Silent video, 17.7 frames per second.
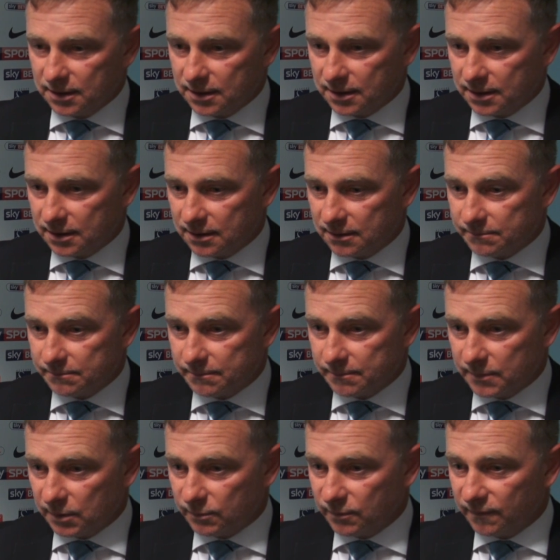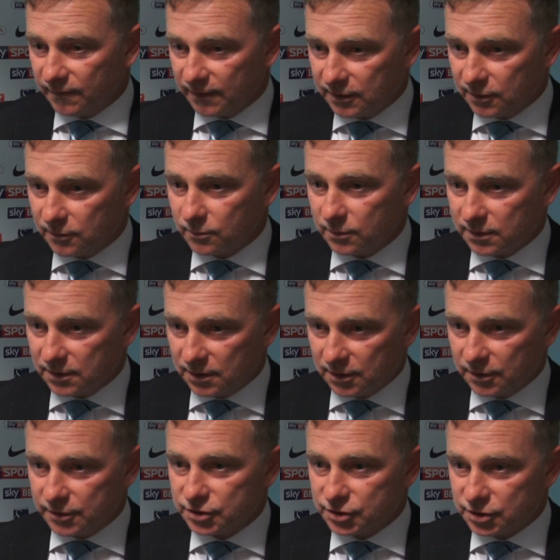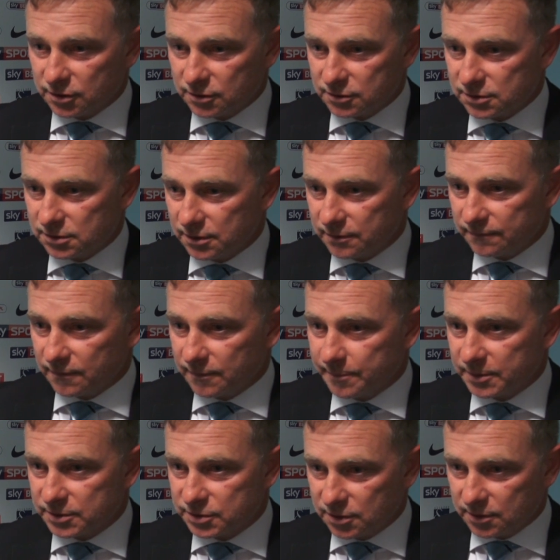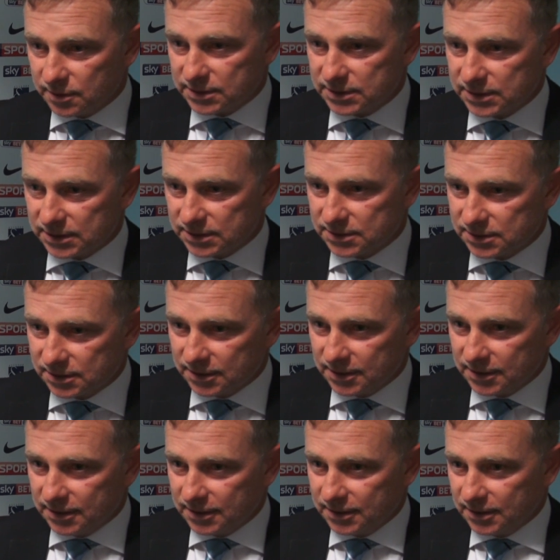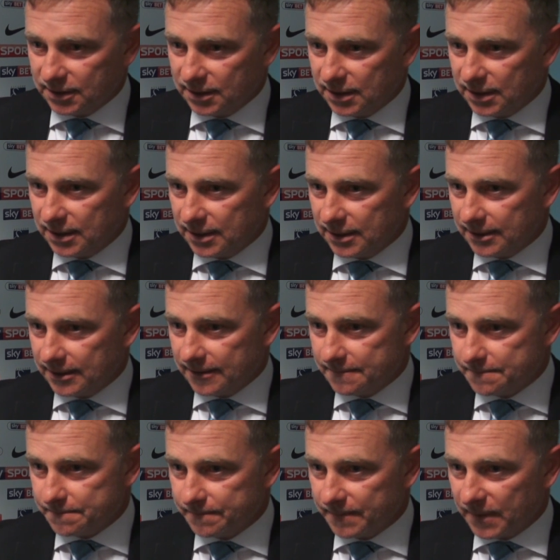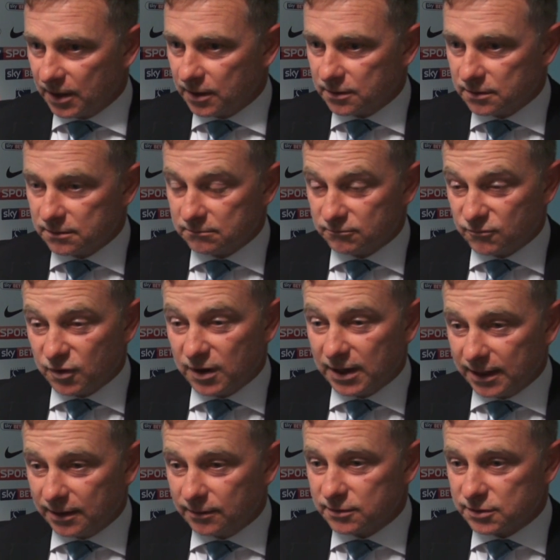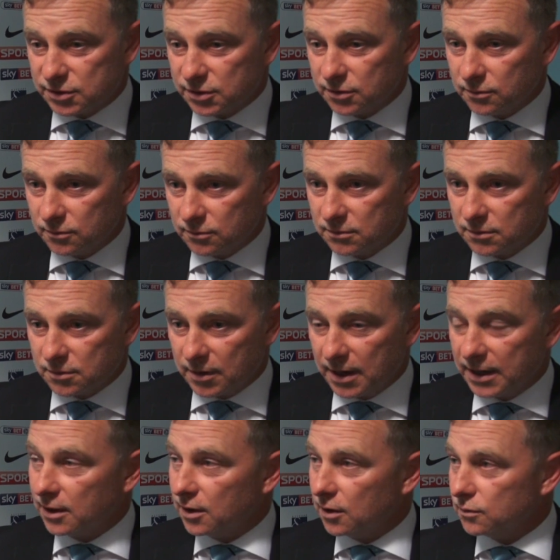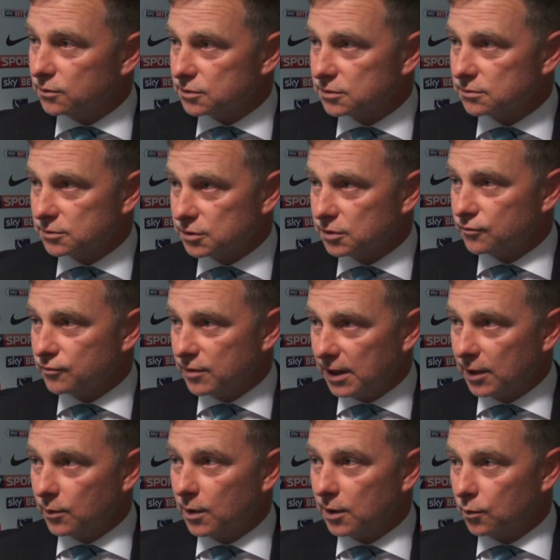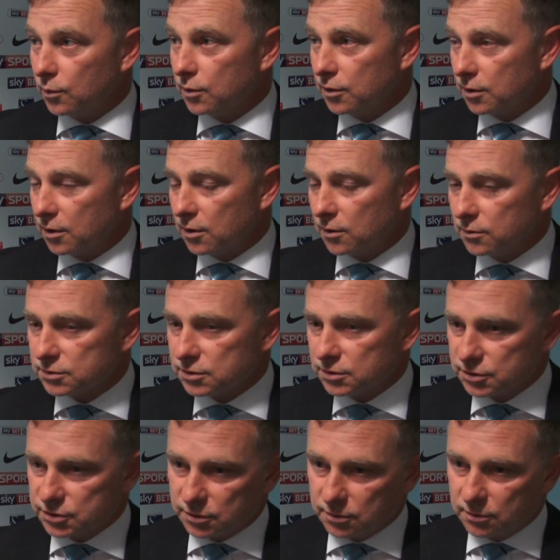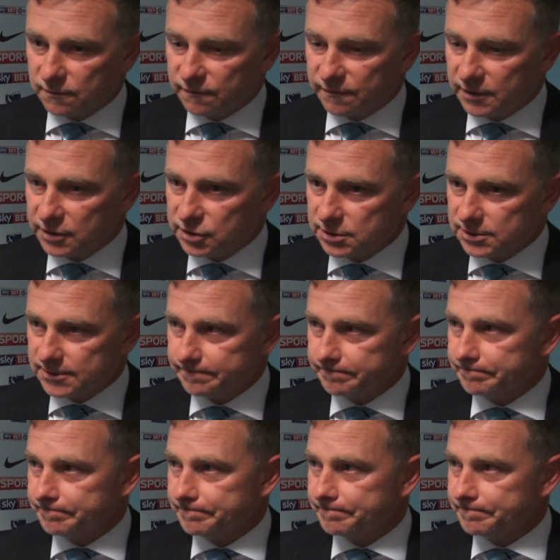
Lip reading: And we've ended up with a lot of shots, a lot of opportunities, and really two great goals, two really well-worked goals and two good finishes.